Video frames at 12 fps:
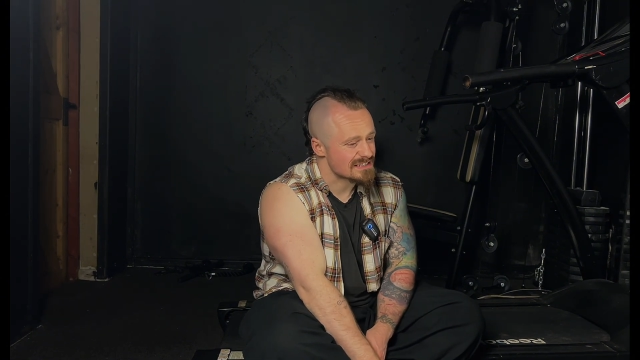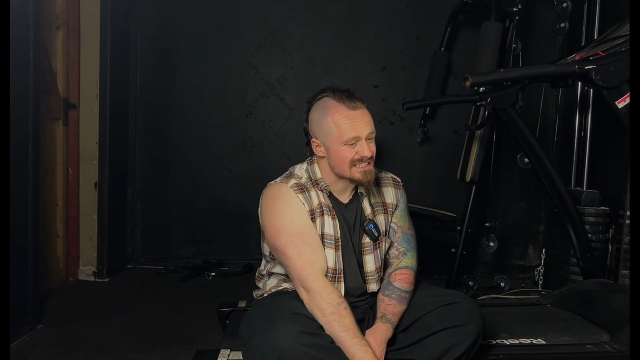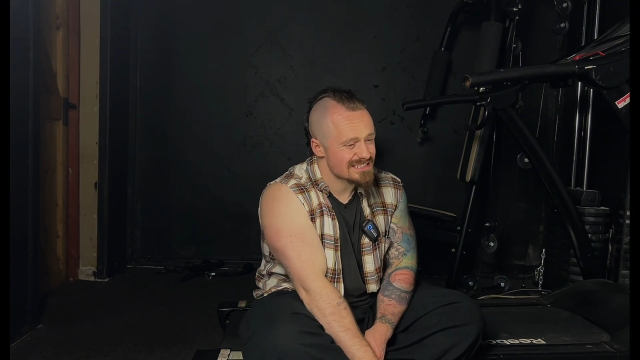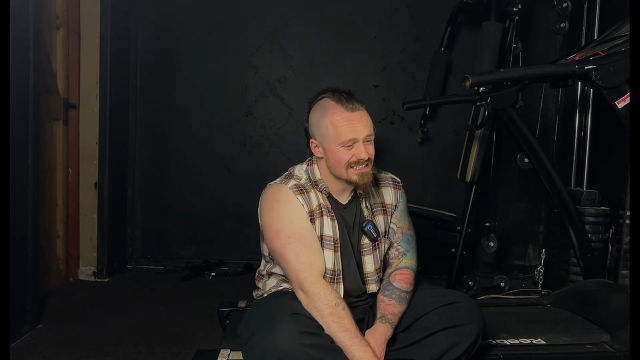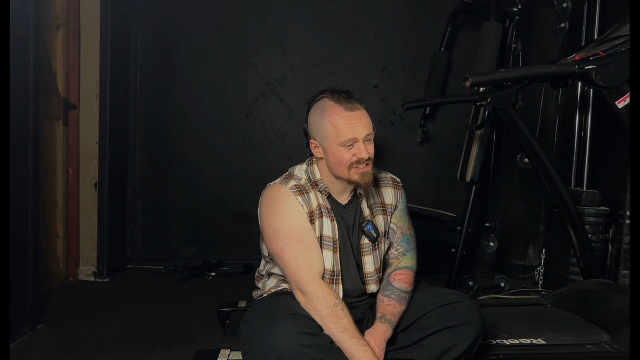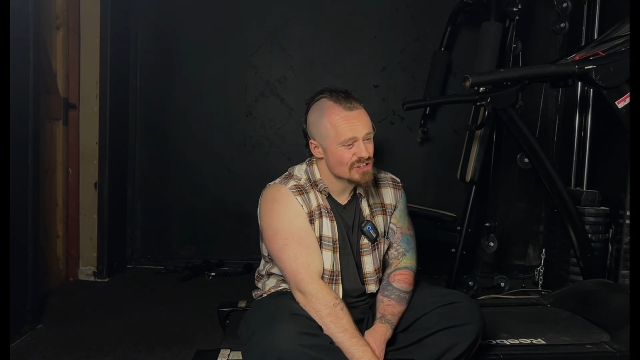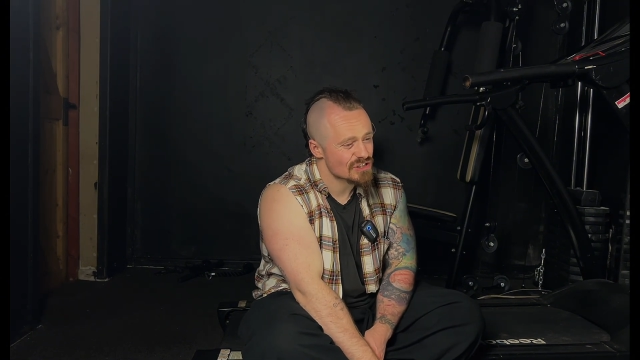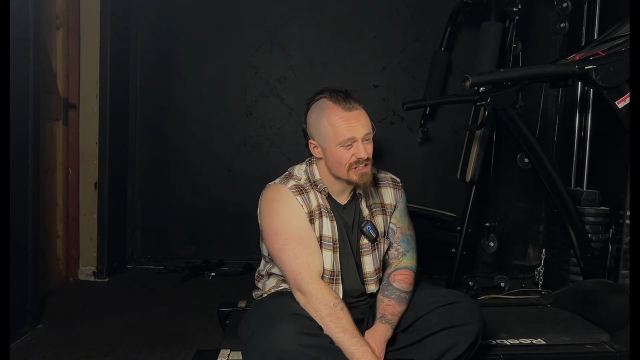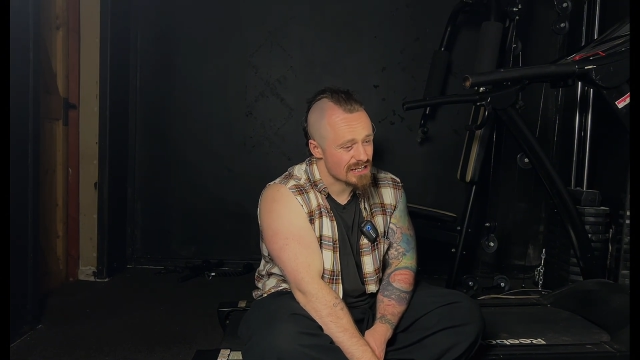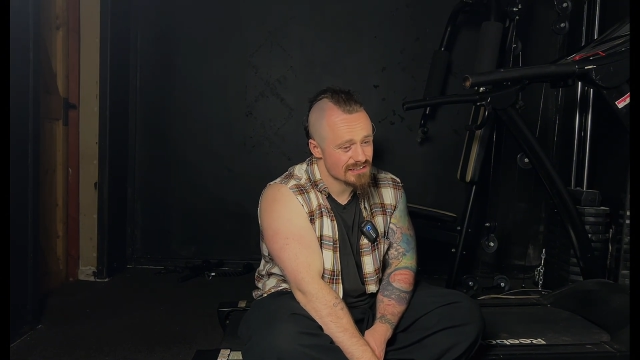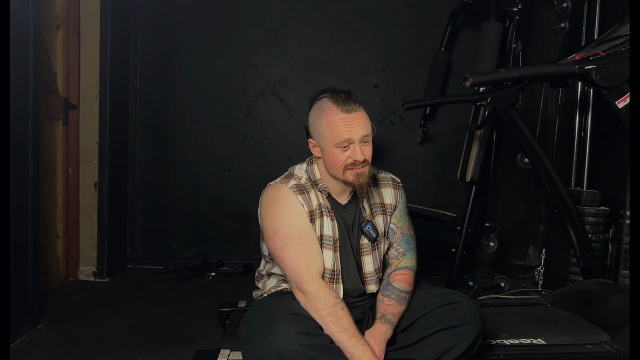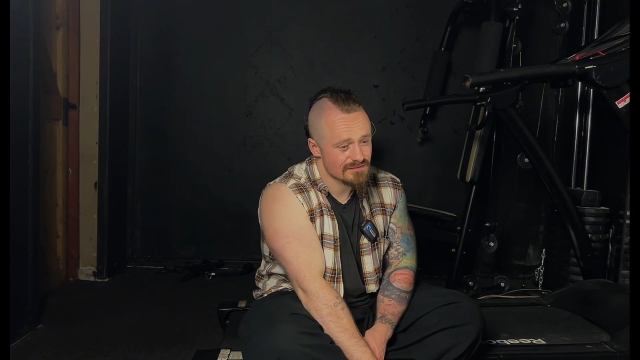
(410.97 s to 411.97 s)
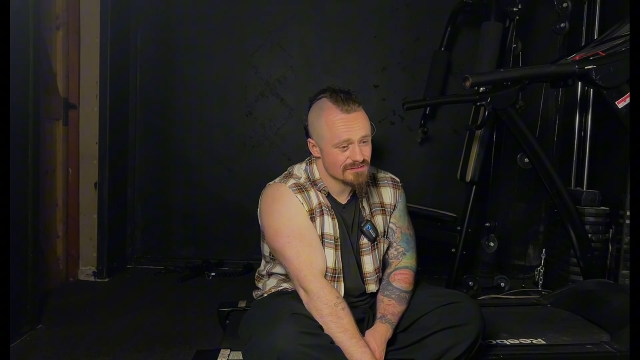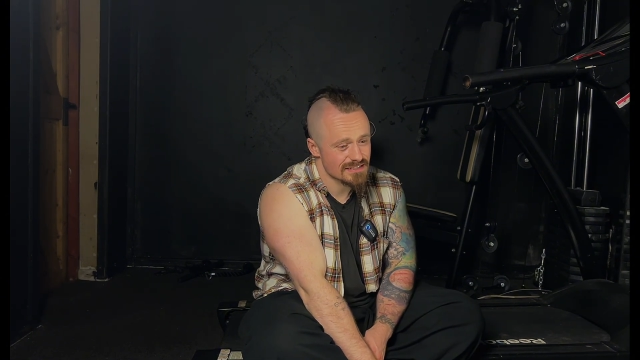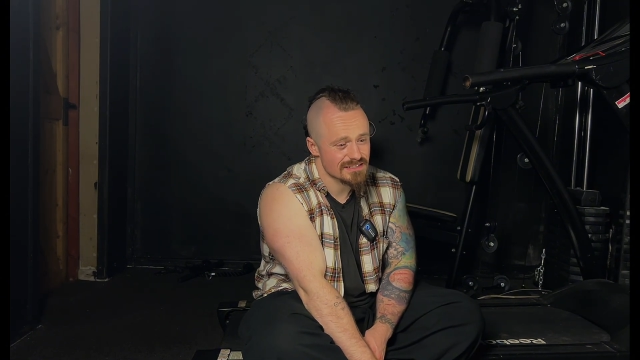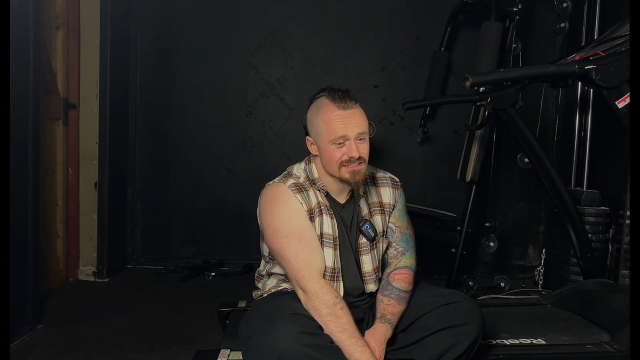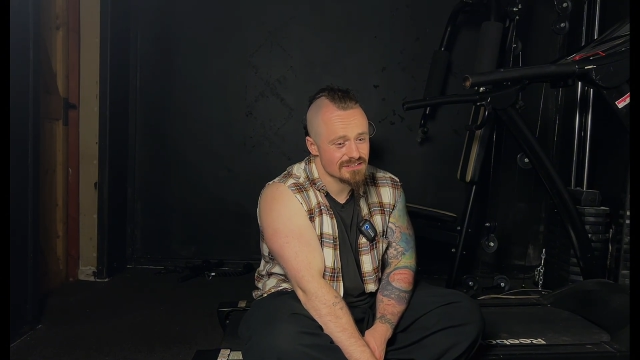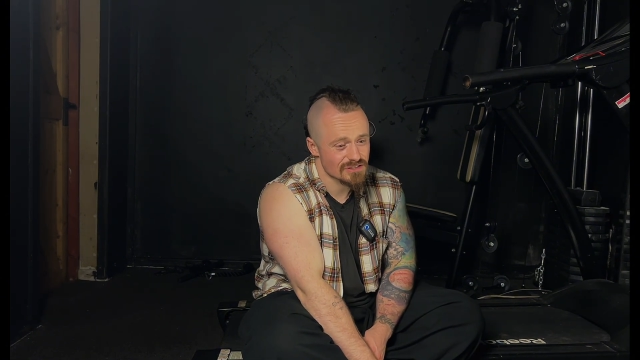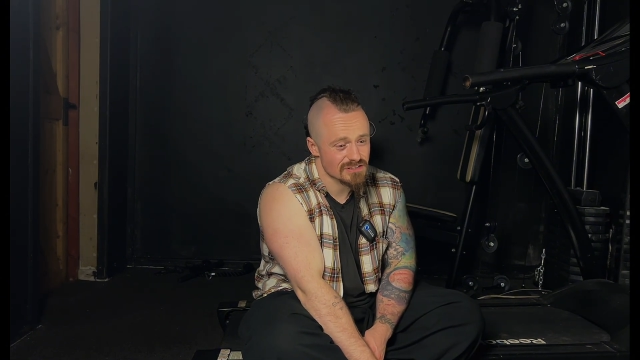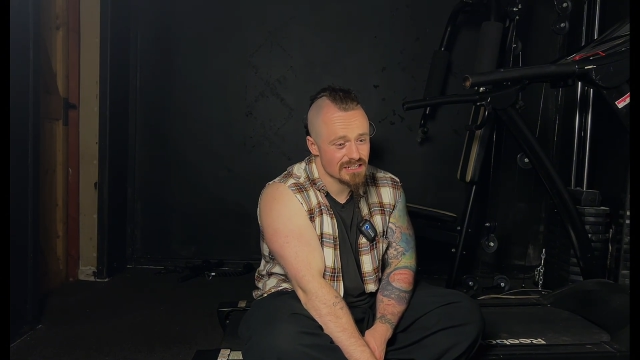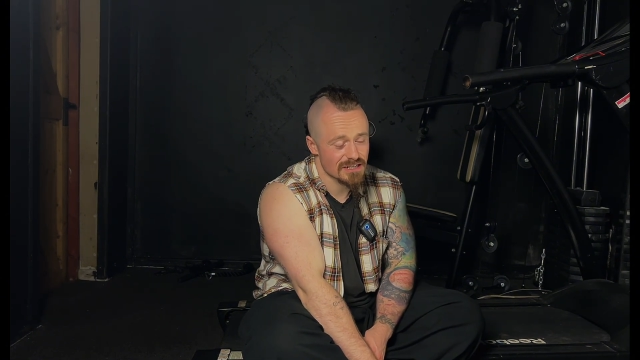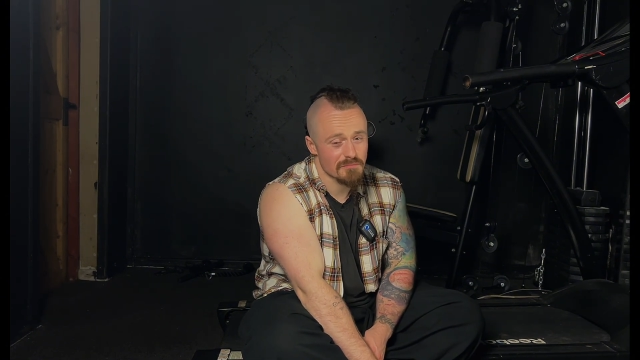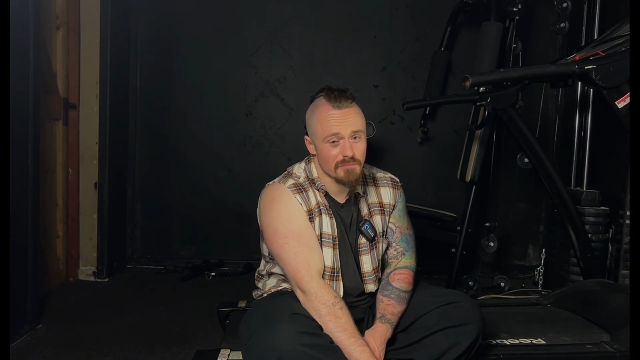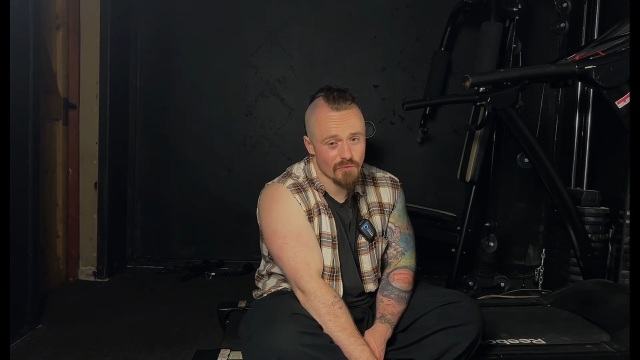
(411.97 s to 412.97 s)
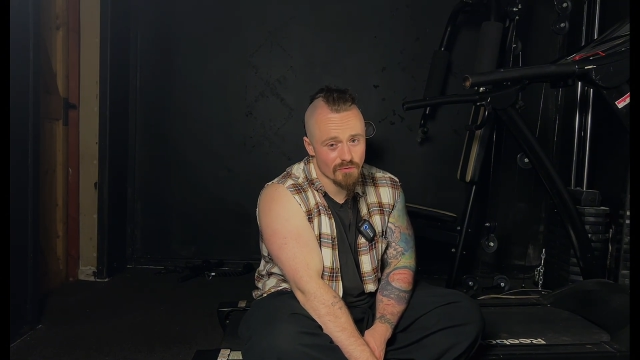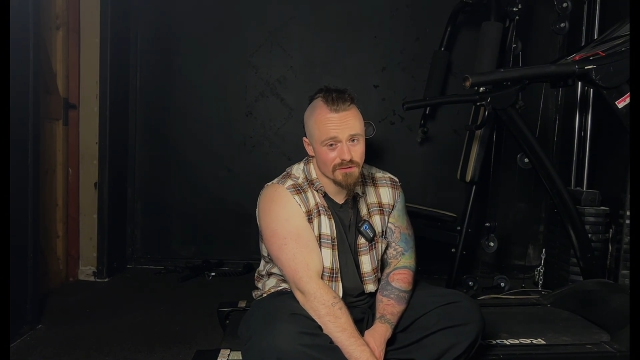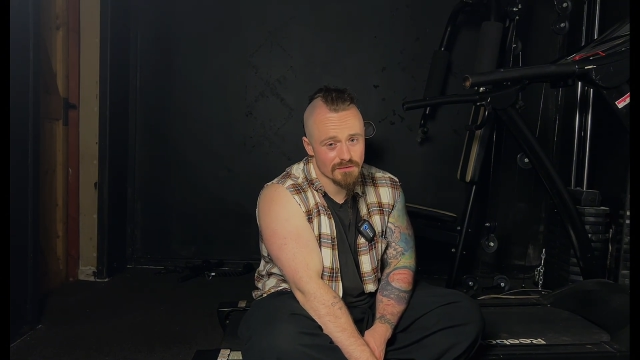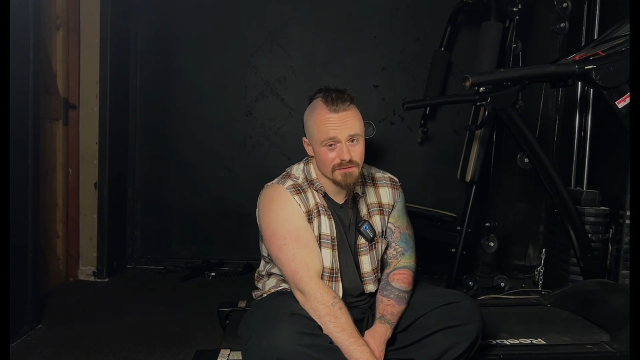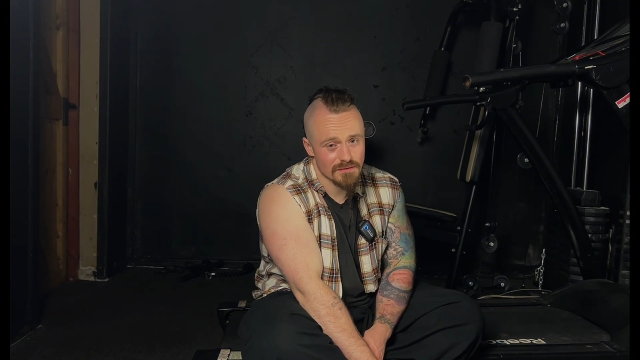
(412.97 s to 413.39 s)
this is shit. This is just getting bored.